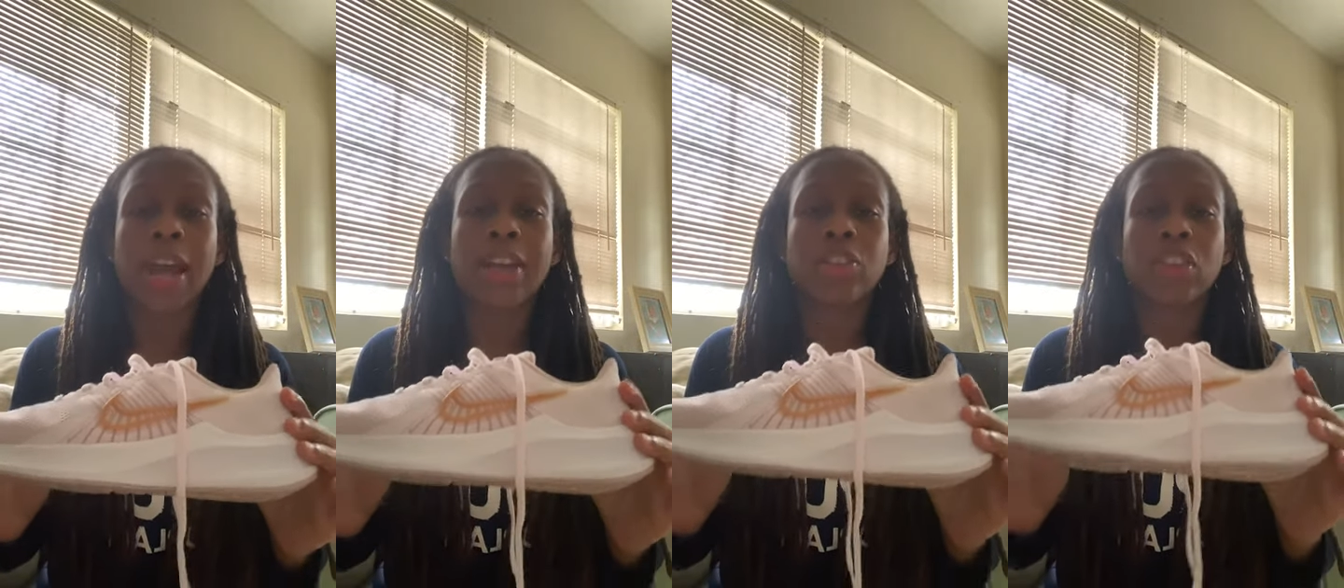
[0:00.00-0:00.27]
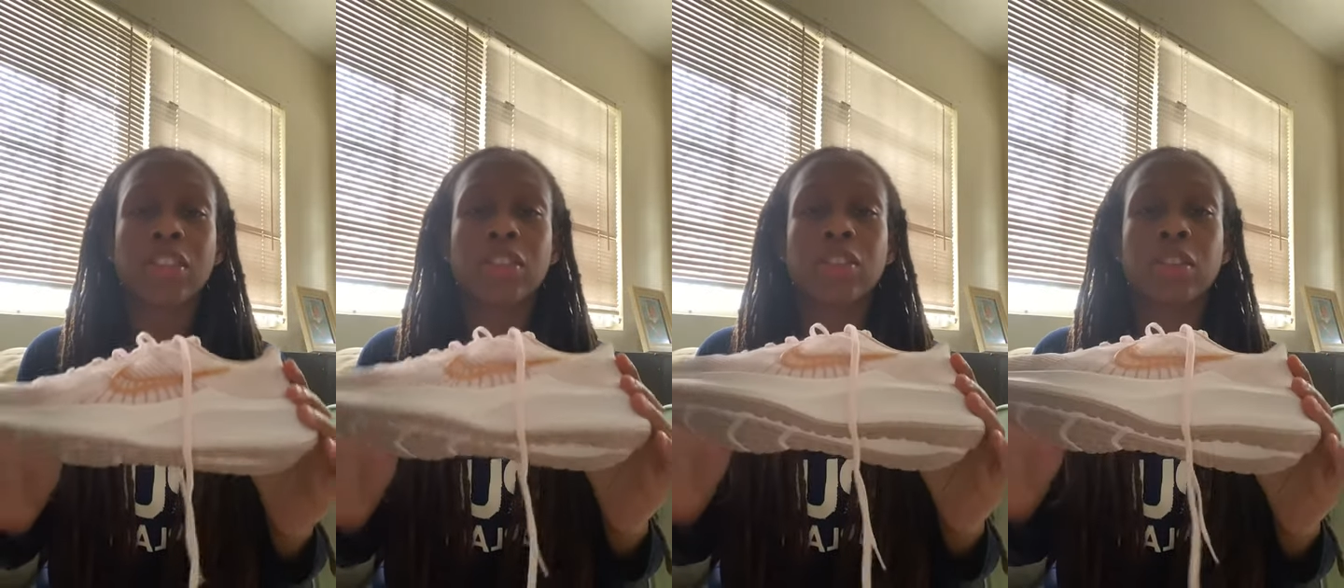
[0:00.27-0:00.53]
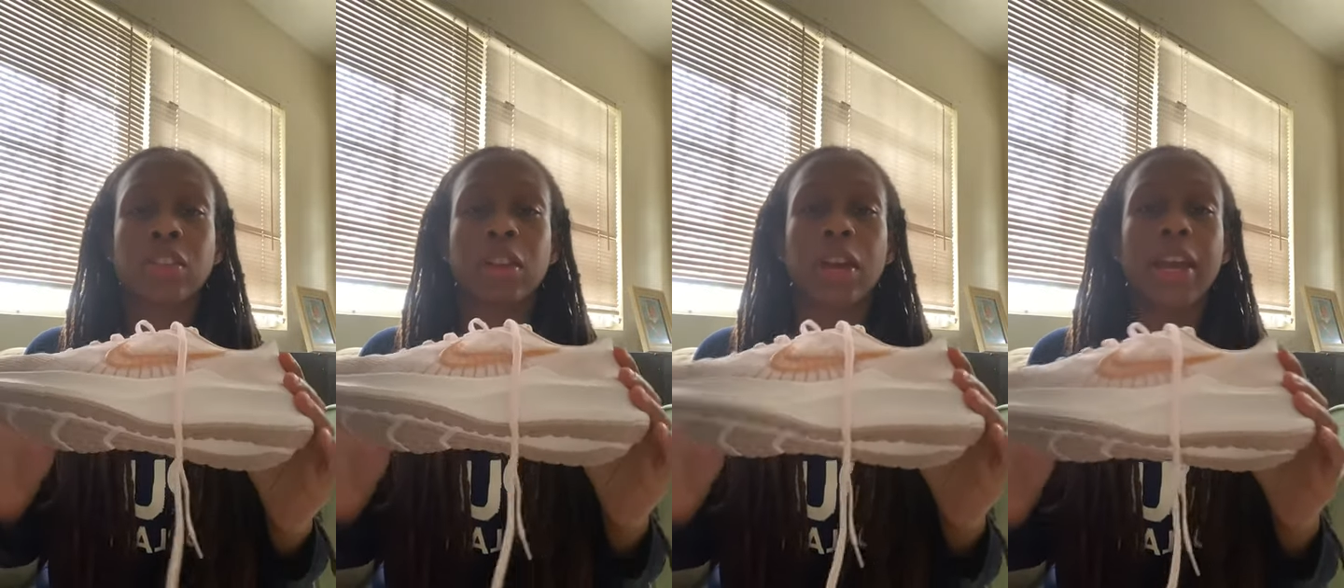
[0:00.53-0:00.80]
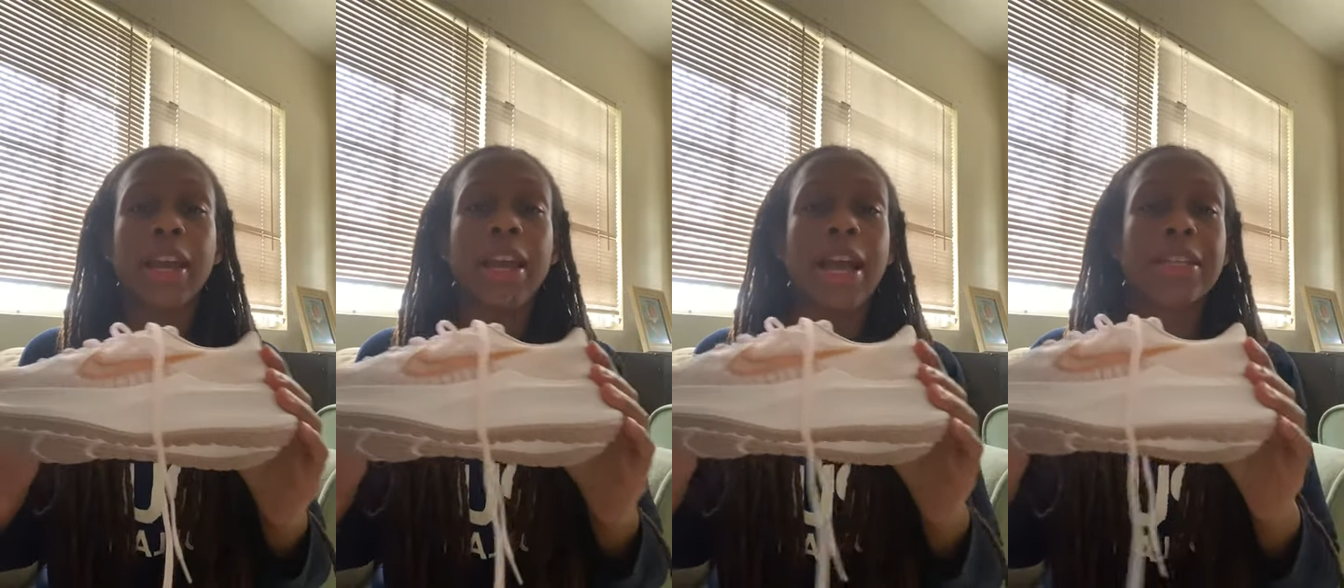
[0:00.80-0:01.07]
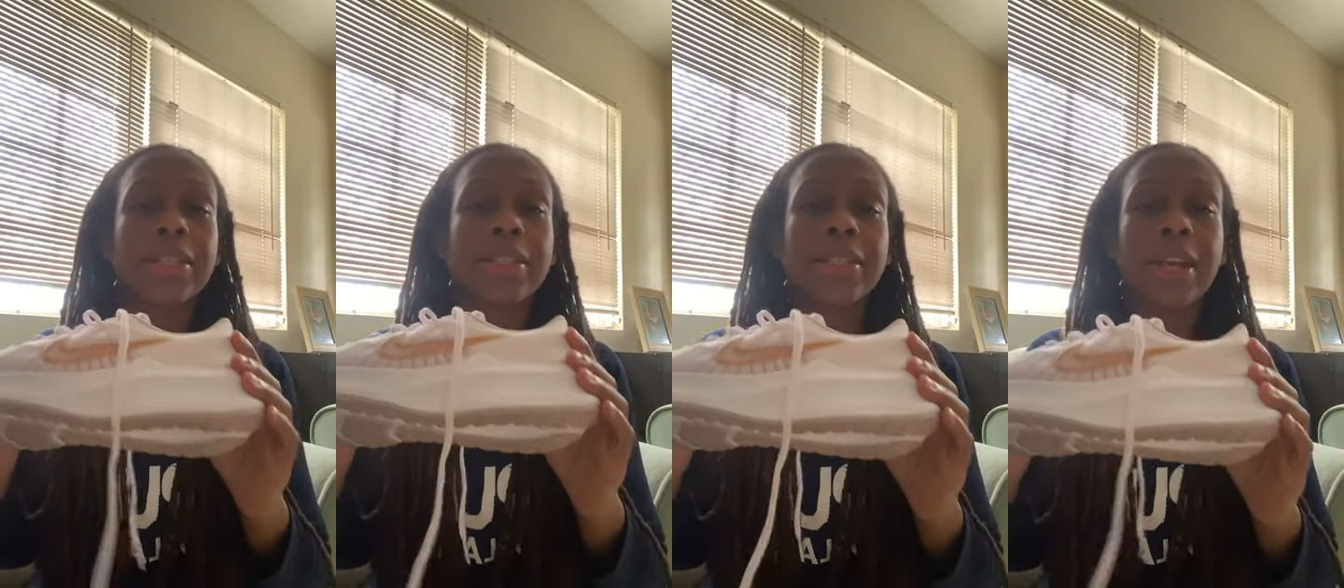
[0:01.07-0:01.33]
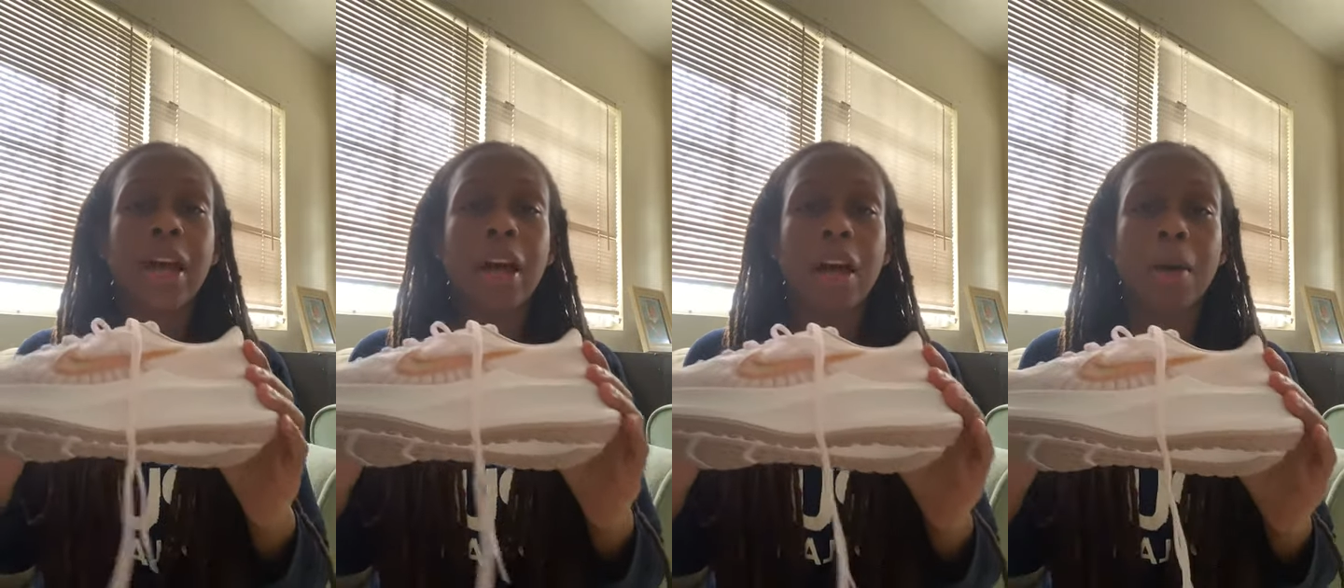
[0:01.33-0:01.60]
And just looking at
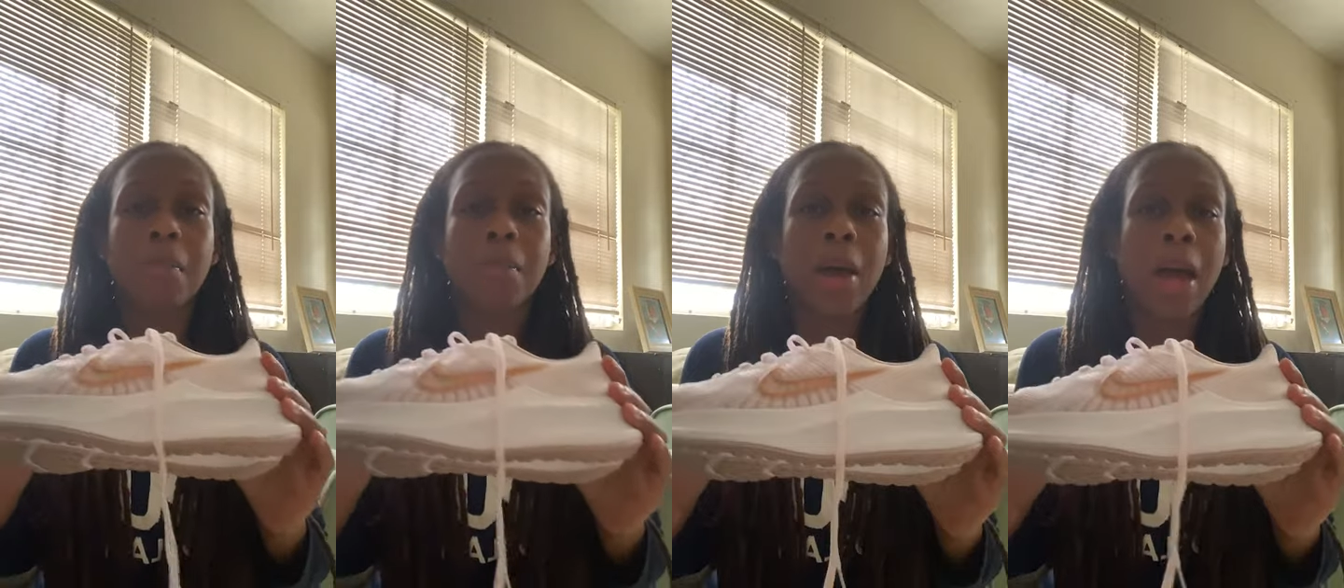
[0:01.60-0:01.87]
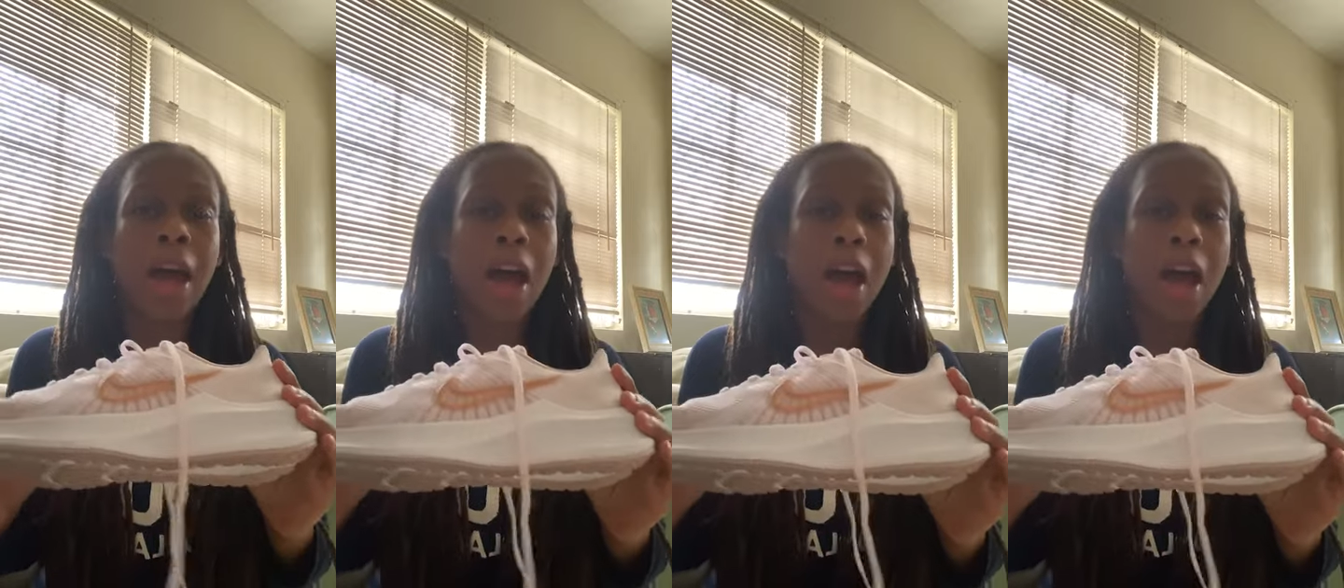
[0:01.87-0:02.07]
some